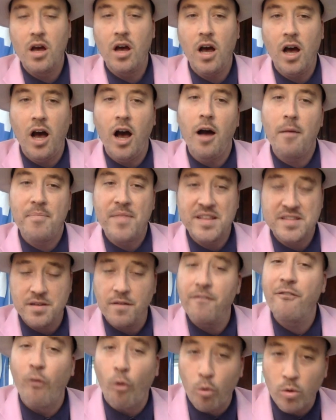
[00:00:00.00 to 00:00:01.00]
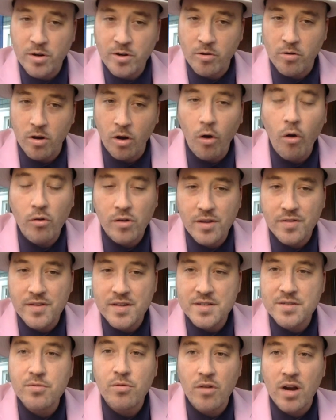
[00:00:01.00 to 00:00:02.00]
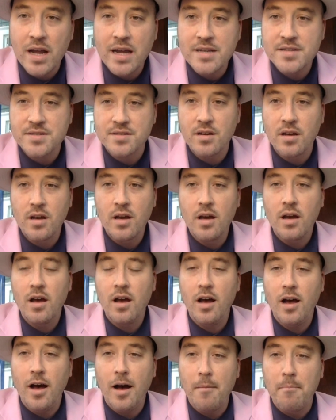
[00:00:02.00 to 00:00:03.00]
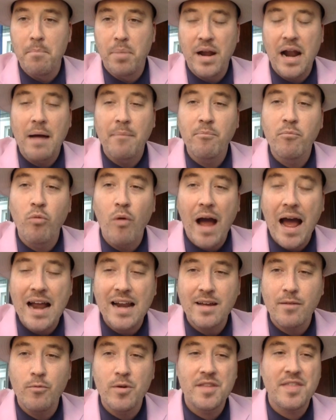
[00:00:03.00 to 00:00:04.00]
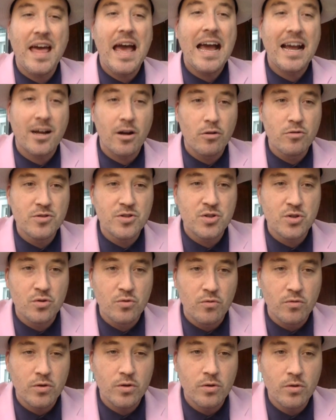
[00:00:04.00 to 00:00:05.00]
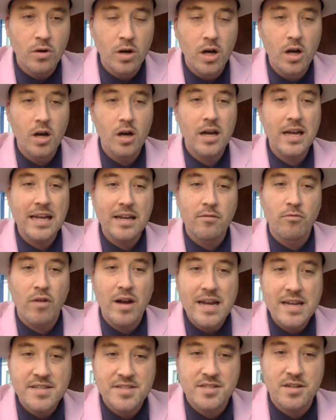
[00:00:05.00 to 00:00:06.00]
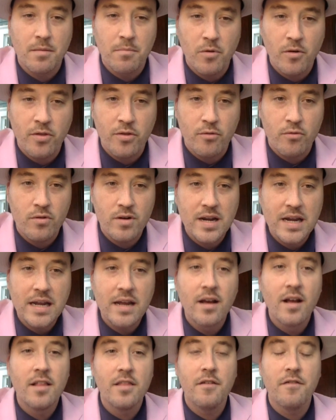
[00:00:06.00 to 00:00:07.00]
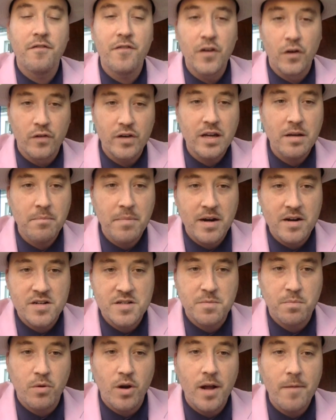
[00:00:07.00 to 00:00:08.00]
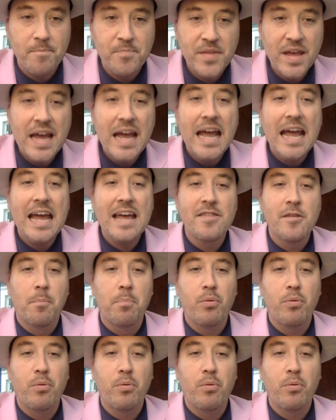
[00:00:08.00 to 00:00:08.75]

that's a four-year-old in this race, but I'm riding with Echo Zulu in race number three, the Filly and Mare Sprint. In the